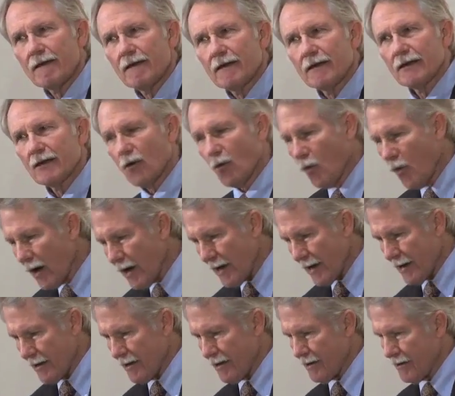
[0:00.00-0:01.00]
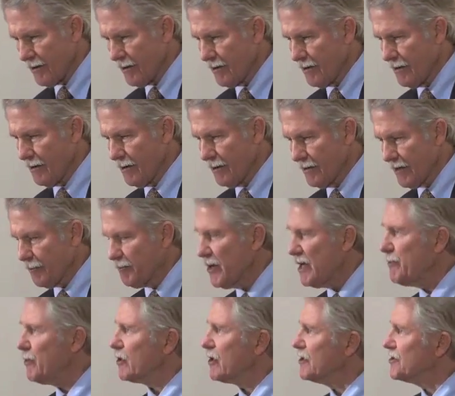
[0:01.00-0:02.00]
in a way that
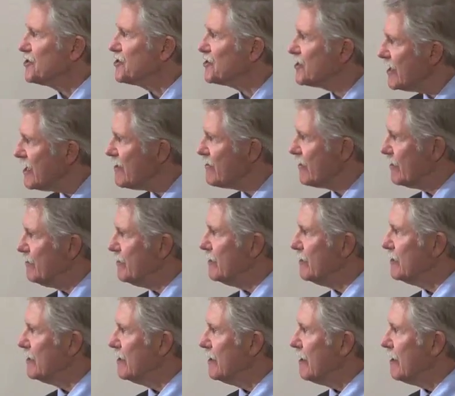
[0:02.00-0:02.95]
people can see them